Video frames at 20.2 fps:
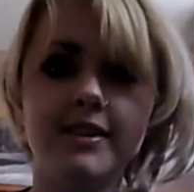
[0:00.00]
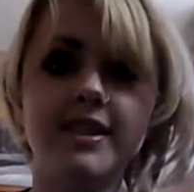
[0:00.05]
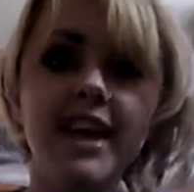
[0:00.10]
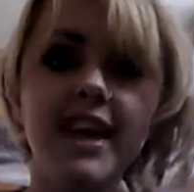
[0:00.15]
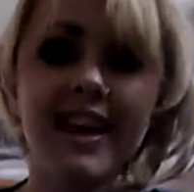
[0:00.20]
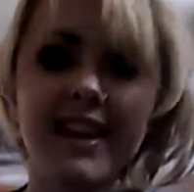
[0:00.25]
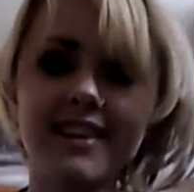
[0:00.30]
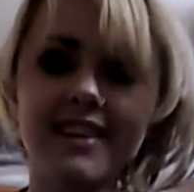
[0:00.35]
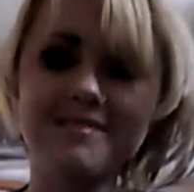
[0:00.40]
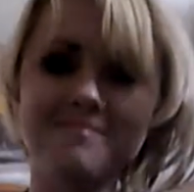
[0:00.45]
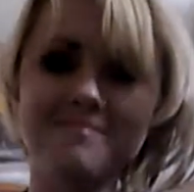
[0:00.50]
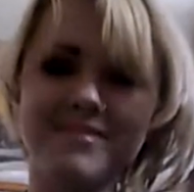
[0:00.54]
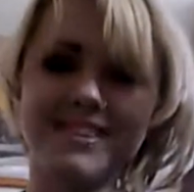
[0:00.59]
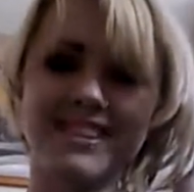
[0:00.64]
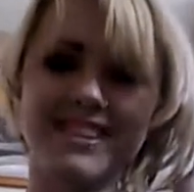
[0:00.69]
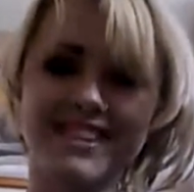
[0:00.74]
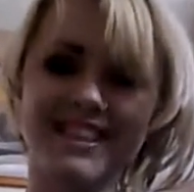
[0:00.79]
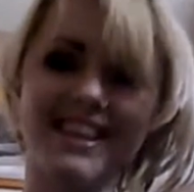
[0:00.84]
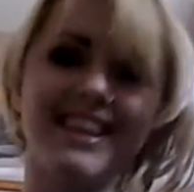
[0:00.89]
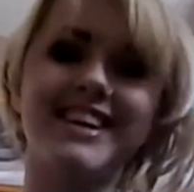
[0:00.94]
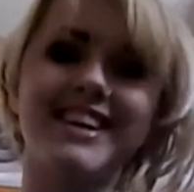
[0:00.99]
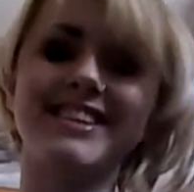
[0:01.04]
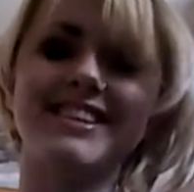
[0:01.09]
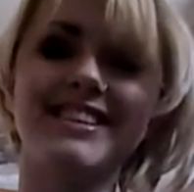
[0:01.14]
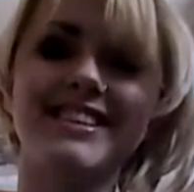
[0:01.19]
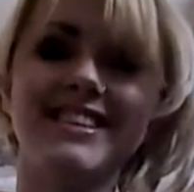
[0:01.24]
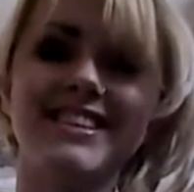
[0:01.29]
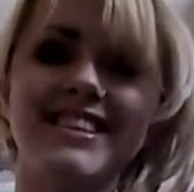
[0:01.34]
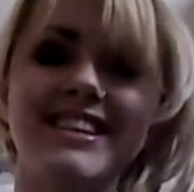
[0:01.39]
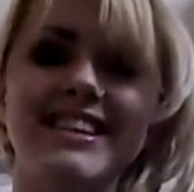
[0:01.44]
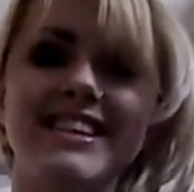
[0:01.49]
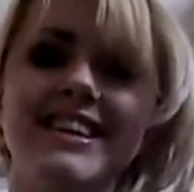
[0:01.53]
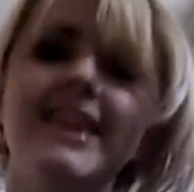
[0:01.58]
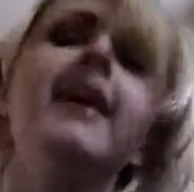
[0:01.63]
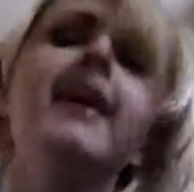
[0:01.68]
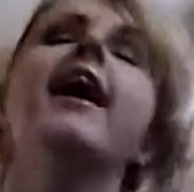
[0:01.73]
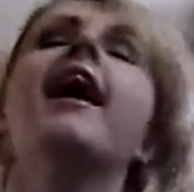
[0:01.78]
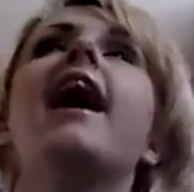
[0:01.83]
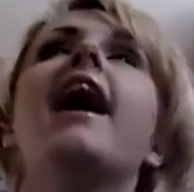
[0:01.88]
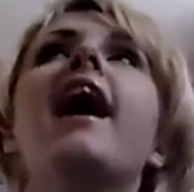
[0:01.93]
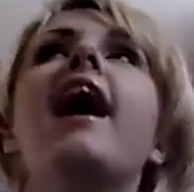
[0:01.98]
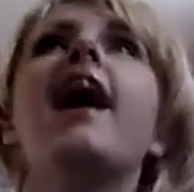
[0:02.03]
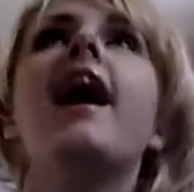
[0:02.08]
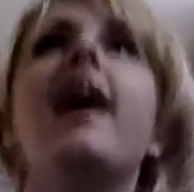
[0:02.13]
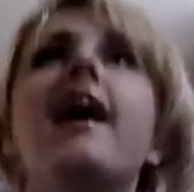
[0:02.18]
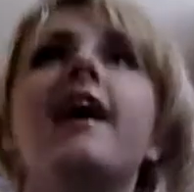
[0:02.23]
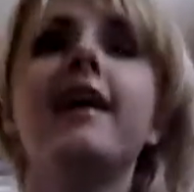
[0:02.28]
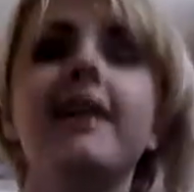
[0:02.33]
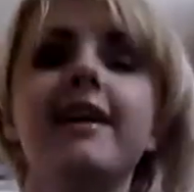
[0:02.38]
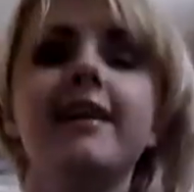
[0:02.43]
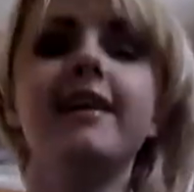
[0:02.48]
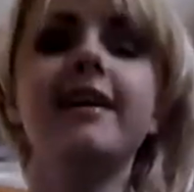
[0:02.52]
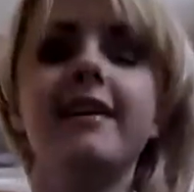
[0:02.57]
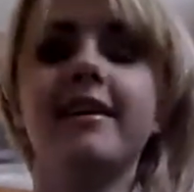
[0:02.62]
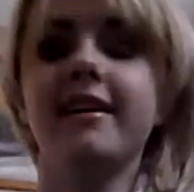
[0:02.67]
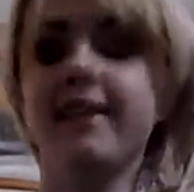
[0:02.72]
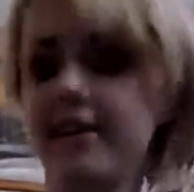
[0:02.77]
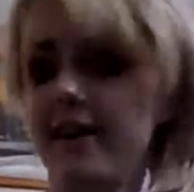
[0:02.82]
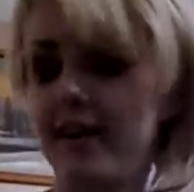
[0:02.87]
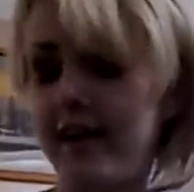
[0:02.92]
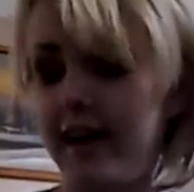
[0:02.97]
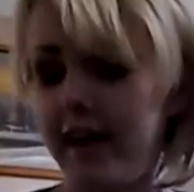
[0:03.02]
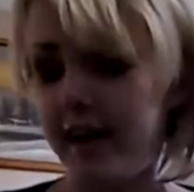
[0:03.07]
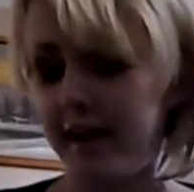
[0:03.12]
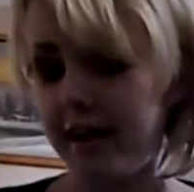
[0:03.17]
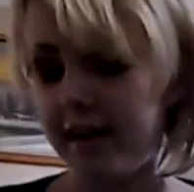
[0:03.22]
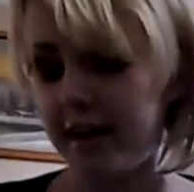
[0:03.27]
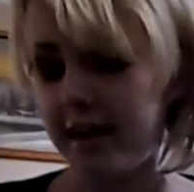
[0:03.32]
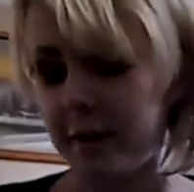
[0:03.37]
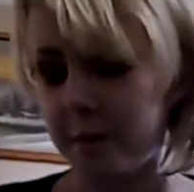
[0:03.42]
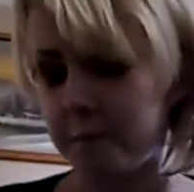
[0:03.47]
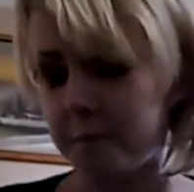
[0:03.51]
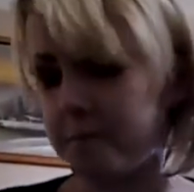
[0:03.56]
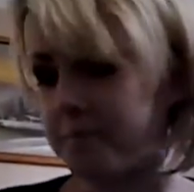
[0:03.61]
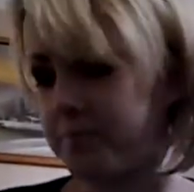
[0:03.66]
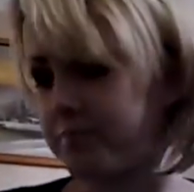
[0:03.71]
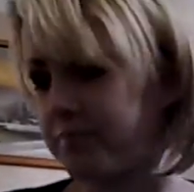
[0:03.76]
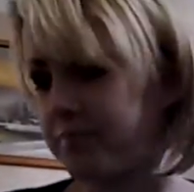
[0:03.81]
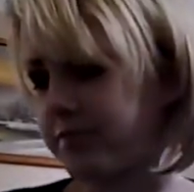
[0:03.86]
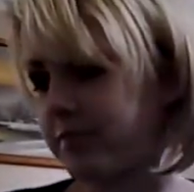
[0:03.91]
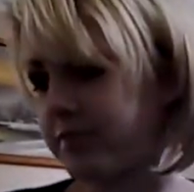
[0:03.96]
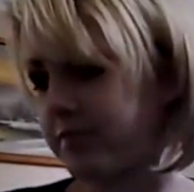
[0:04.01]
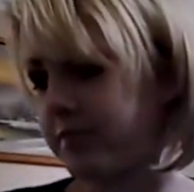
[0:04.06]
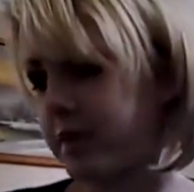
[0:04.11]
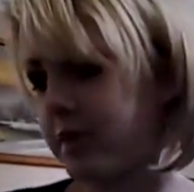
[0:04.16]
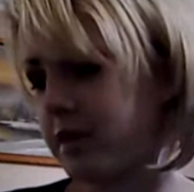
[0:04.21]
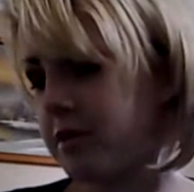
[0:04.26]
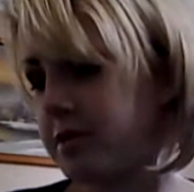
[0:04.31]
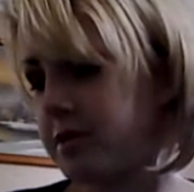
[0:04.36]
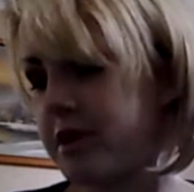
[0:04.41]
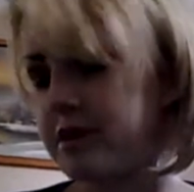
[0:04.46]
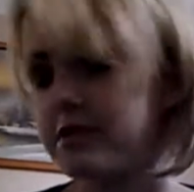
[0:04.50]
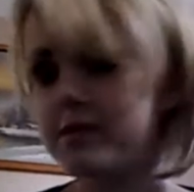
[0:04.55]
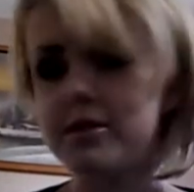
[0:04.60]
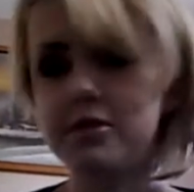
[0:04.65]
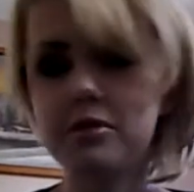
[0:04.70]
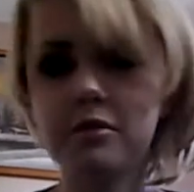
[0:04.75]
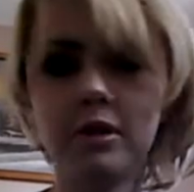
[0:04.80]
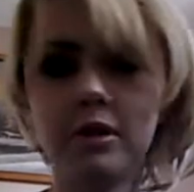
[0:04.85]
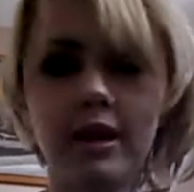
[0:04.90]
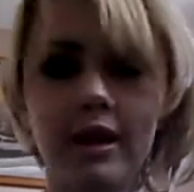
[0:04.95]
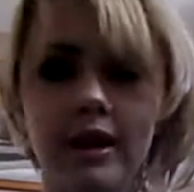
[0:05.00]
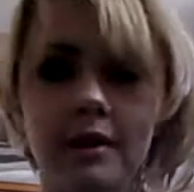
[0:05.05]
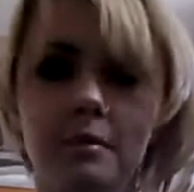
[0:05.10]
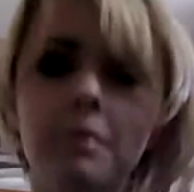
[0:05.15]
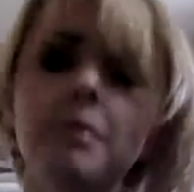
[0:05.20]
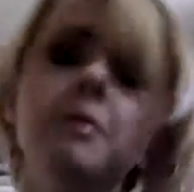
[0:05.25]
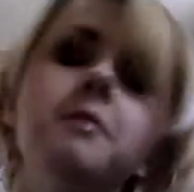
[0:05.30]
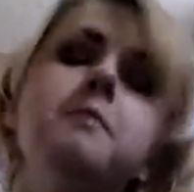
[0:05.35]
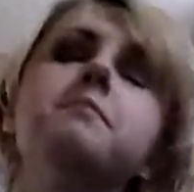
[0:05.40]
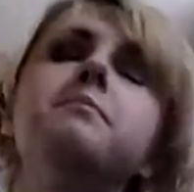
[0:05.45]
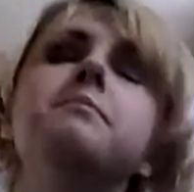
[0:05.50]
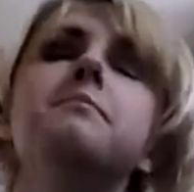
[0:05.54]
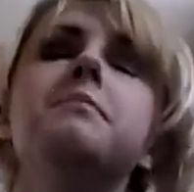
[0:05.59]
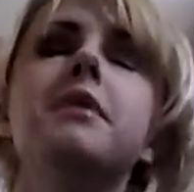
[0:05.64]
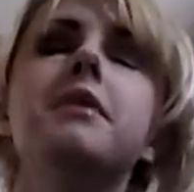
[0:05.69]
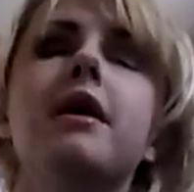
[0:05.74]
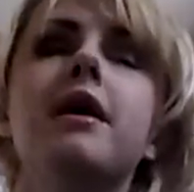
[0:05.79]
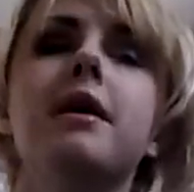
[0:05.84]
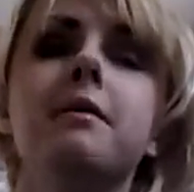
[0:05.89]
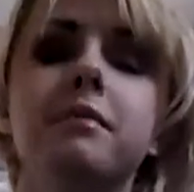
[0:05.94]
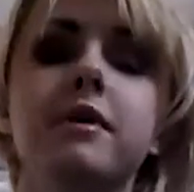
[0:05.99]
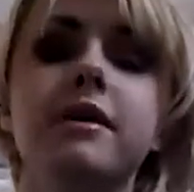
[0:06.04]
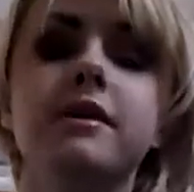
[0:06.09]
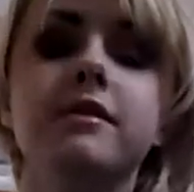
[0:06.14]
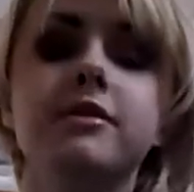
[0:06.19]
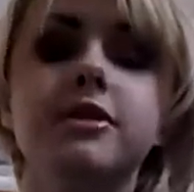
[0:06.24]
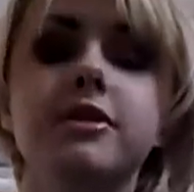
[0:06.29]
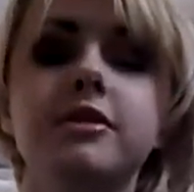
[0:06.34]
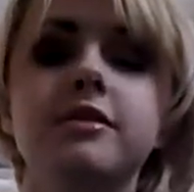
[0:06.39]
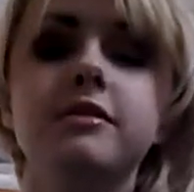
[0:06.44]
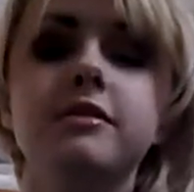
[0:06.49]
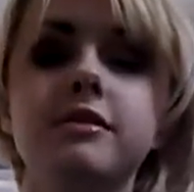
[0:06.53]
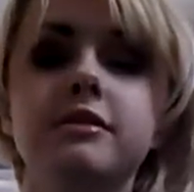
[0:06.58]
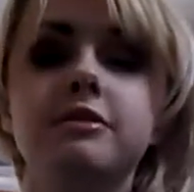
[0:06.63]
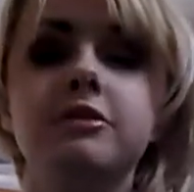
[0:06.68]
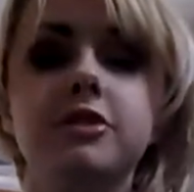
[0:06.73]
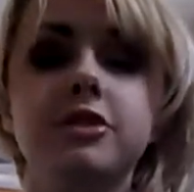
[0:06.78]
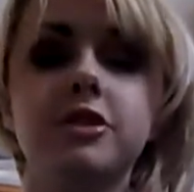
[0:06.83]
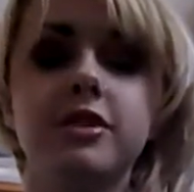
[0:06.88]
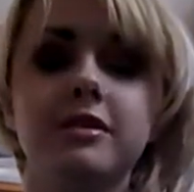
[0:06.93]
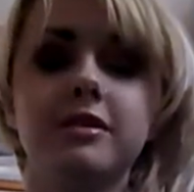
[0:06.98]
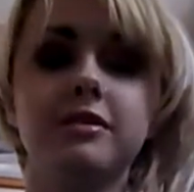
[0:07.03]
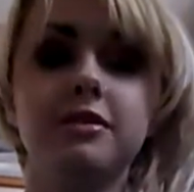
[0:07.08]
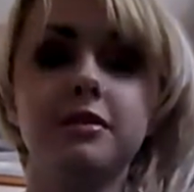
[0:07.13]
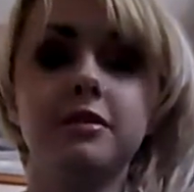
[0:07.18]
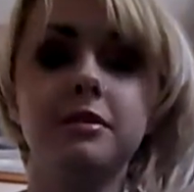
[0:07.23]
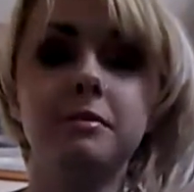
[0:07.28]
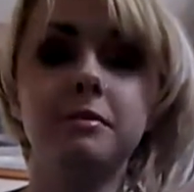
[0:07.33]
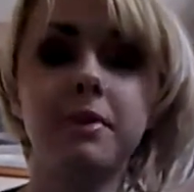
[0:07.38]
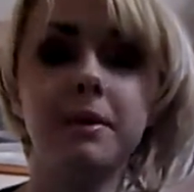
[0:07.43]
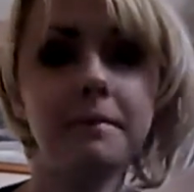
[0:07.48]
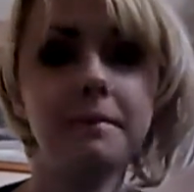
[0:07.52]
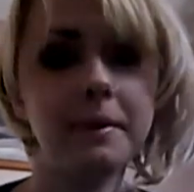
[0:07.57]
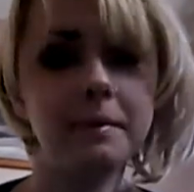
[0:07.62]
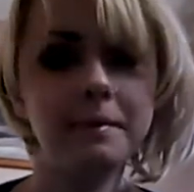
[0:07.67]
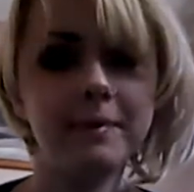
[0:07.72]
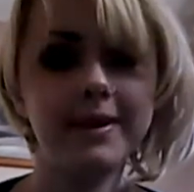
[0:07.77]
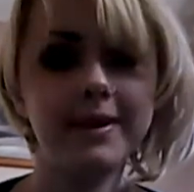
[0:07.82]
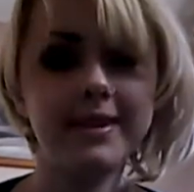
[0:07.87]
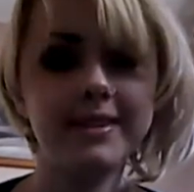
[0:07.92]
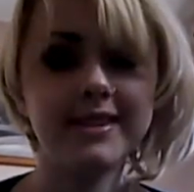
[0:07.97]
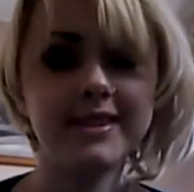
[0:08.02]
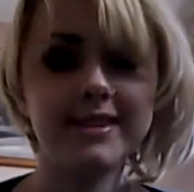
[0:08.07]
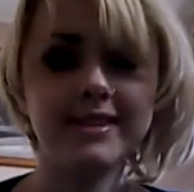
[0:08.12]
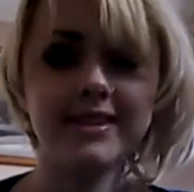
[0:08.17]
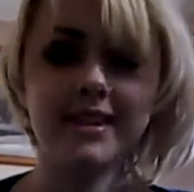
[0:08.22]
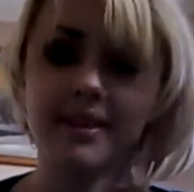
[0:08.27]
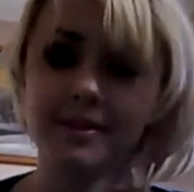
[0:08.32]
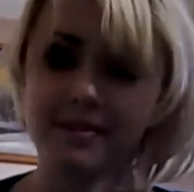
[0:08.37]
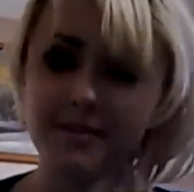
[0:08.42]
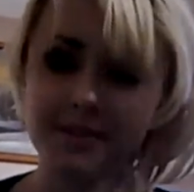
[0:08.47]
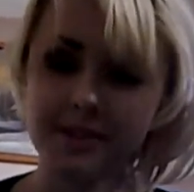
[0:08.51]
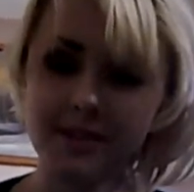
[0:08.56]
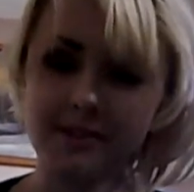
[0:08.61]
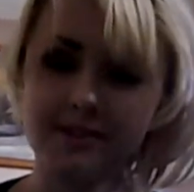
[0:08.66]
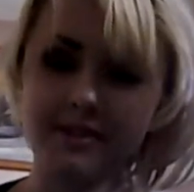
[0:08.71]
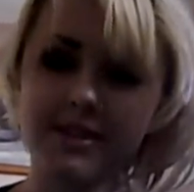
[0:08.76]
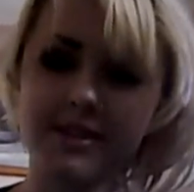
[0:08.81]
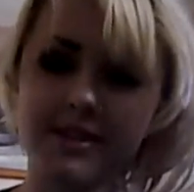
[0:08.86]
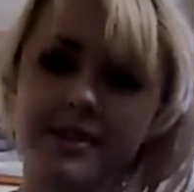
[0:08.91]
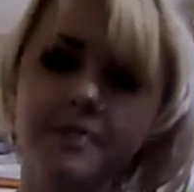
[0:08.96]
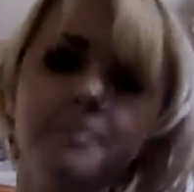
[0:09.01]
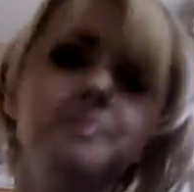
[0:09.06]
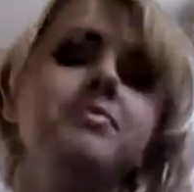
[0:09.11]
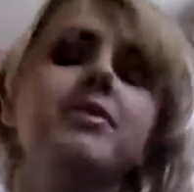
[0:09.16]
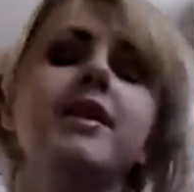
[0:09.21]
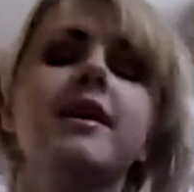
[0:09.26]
Take number six. Hiya. Um, oh, they're not snoring anymore, but I'm going to show you my puppies. I said I was going to.